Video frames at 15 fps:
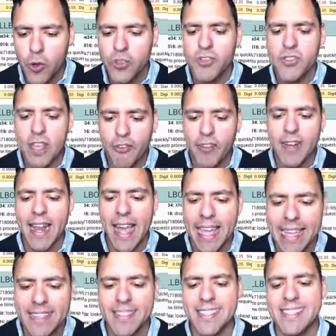seven
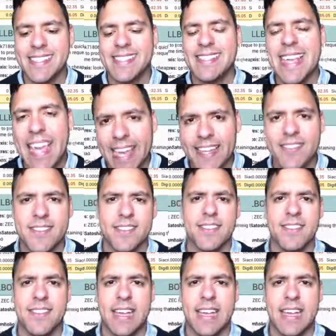eight six.